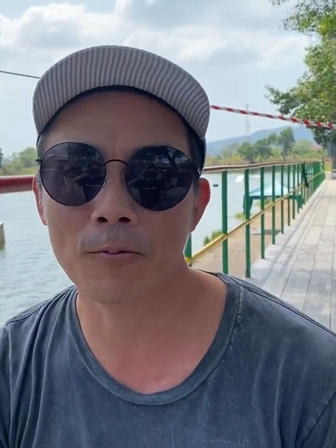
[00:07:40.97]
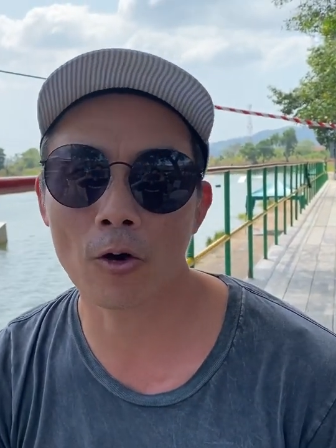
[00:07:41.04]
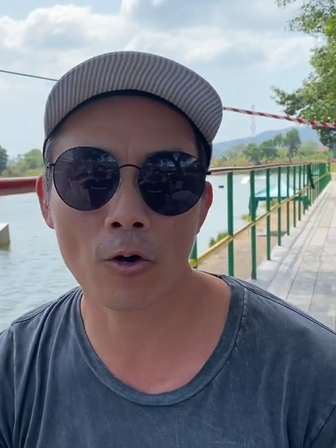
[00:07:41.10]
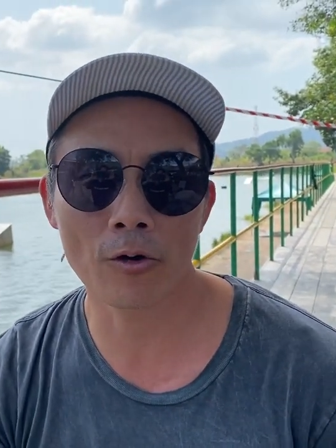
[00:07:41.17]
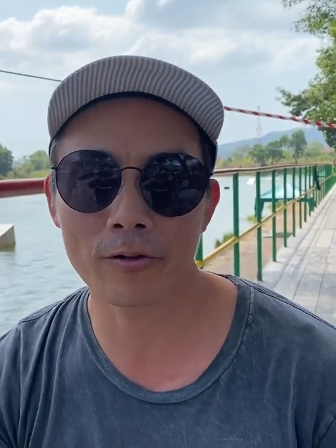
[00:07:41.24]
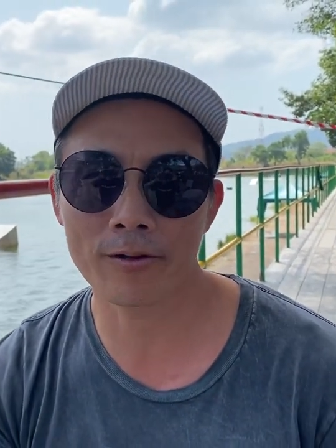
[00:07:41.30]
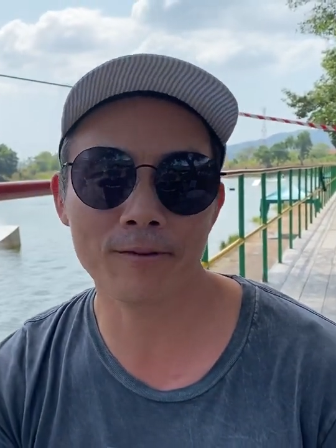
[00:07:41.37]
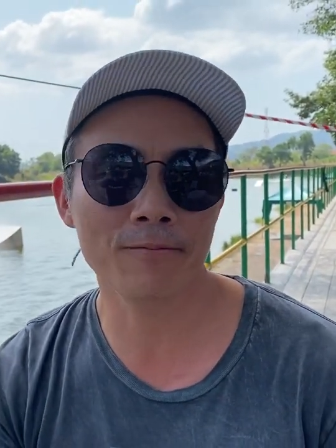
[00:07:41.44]
It,
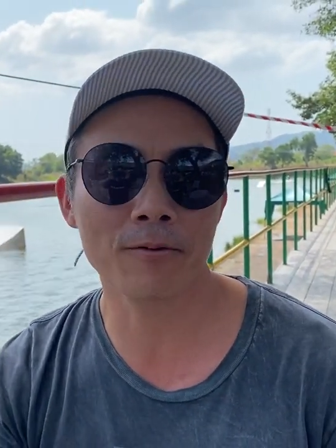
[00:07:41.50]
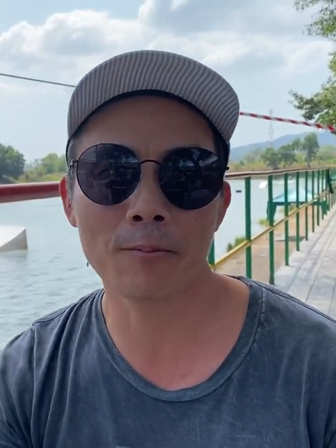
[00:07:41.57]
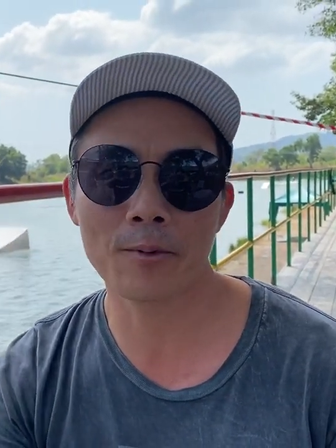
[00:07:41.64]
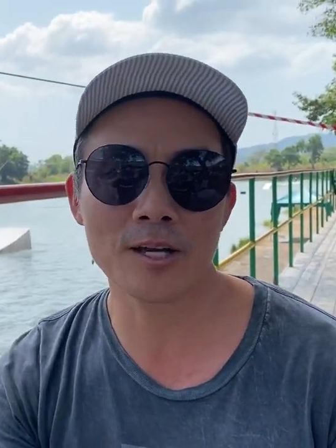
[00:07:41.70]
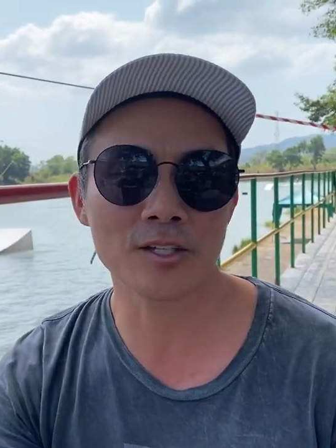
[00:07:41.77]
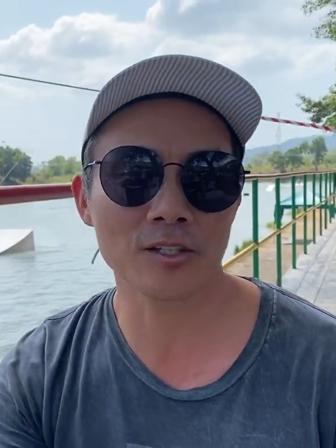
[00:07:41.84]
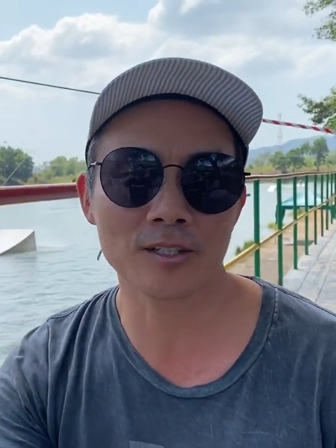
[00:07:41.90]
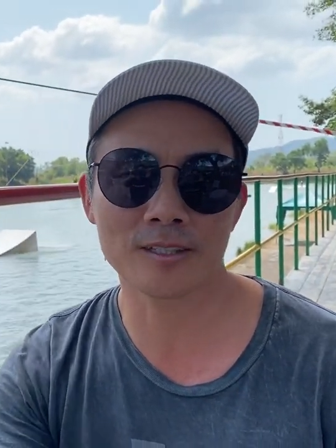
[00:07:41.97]
all the
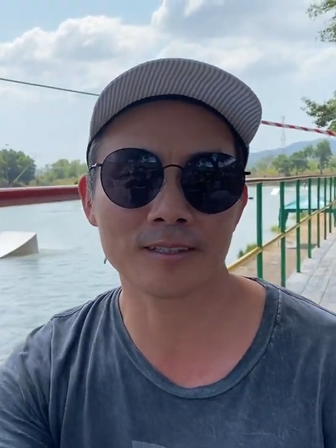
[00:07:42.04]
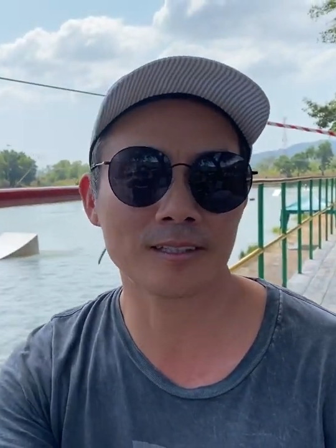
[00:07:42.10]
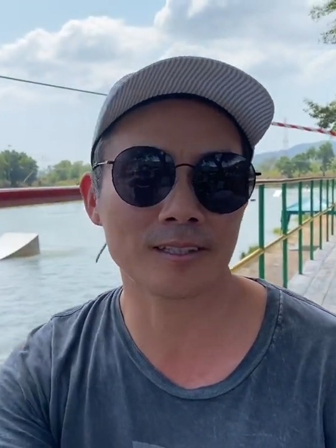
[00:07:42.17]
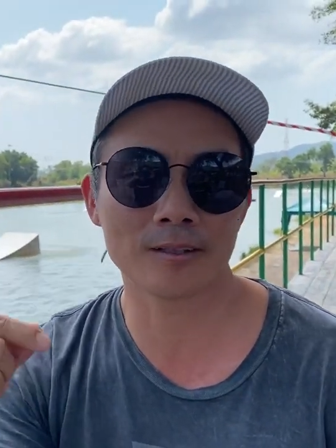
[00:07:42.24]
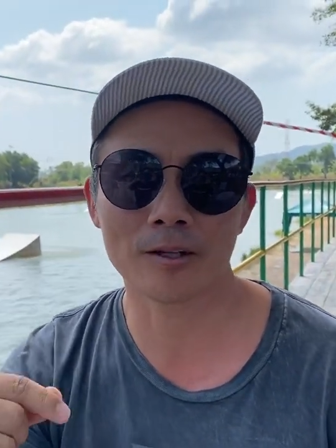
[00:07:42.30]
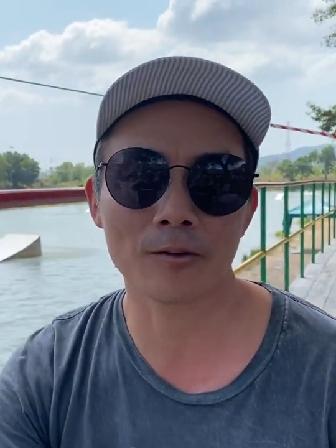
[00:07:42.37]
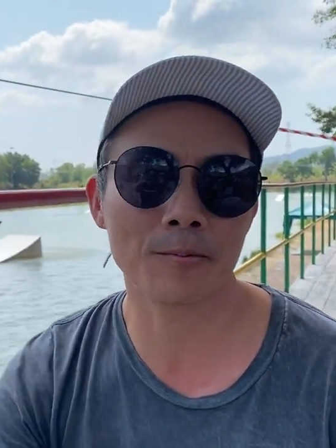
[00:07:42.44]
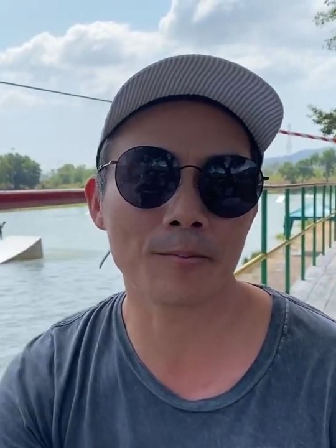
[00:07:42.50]
information is
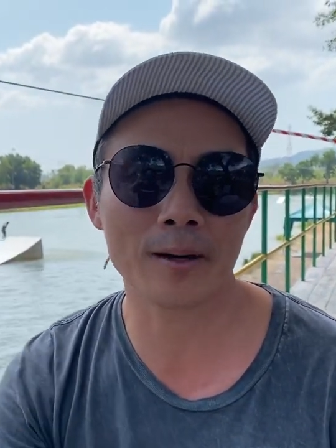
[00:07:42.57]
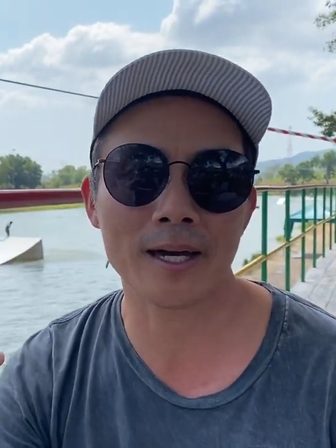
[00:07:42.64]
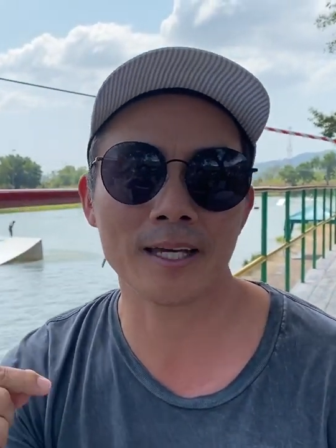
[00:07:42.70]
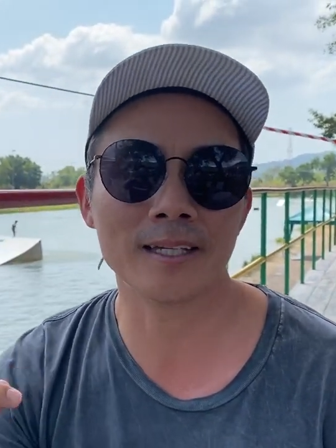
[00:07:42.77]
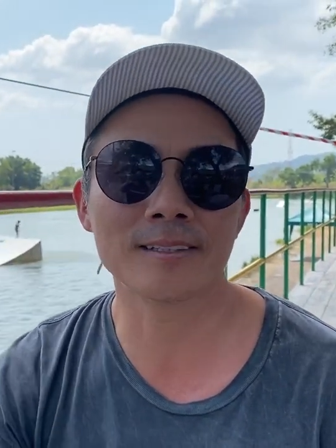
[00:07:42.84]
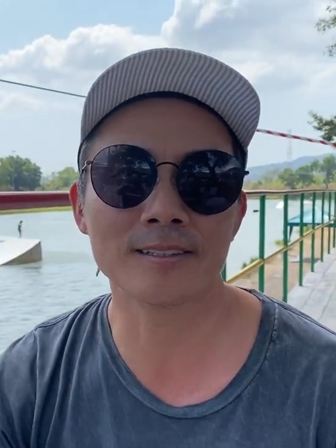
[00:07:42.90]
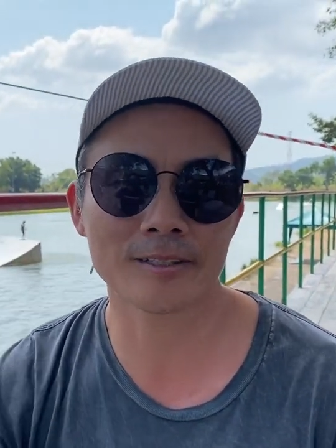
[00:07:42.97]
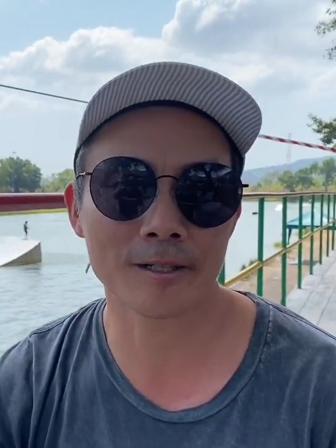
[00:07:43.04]
in, on my
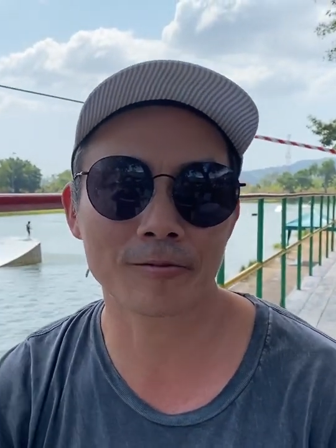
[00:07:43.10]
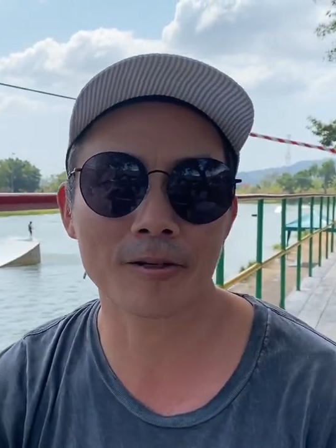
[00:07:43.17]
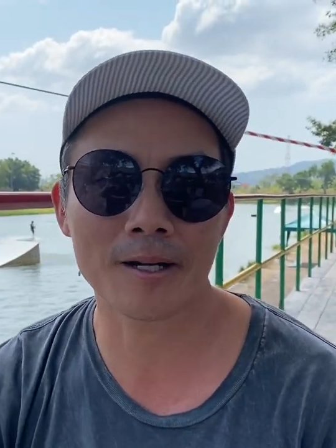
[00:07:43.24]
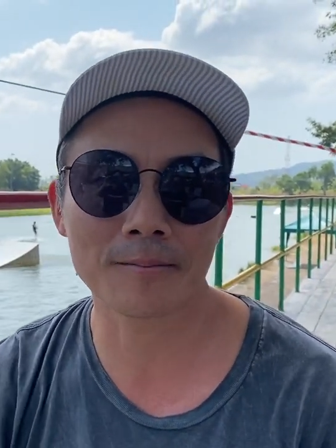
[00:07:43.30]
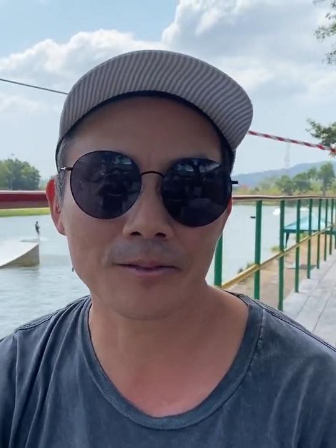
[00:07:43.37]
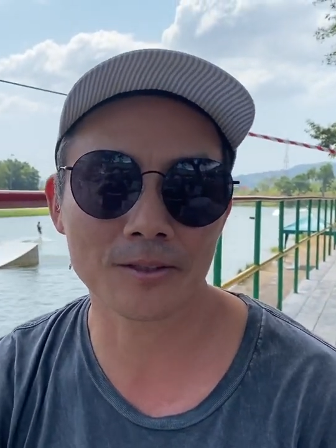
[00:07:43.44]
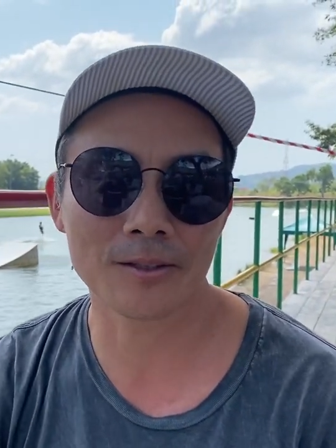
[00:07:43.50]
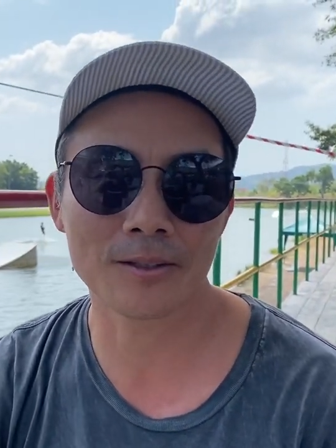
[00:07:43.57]
Instagram.
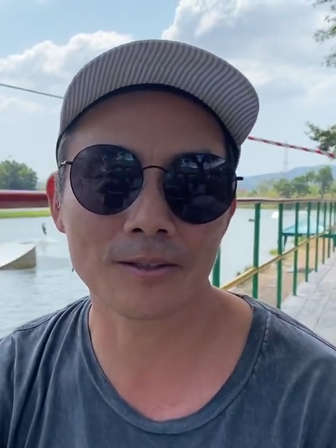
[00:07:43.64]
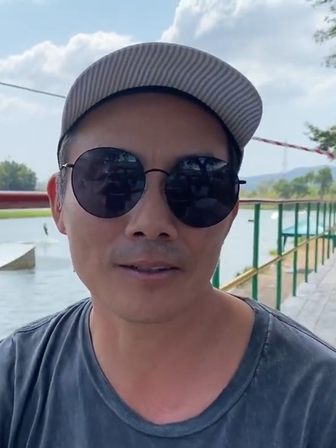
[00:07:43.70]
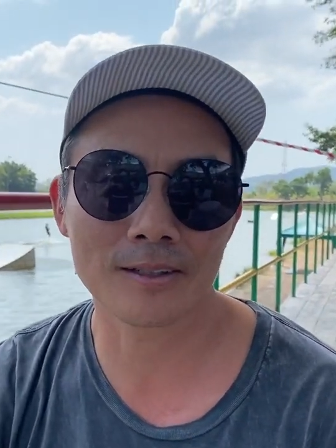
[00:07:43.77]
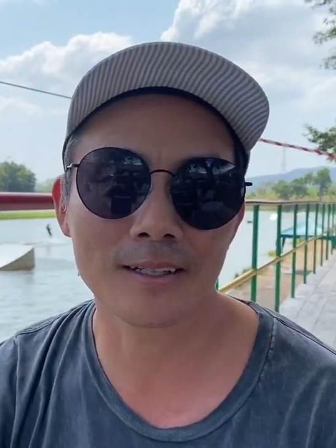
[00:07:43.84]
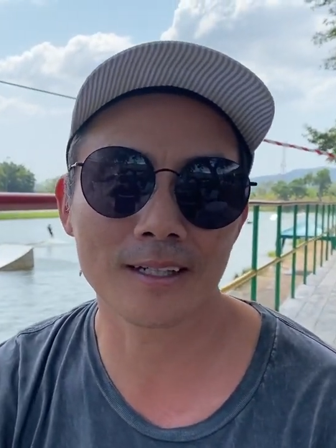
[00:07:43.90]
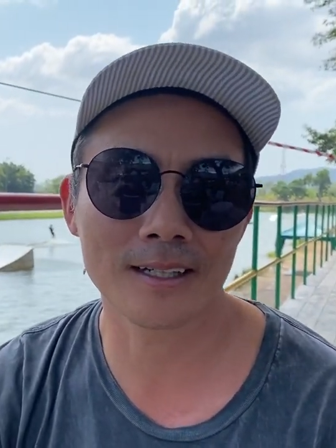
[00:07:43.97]
So.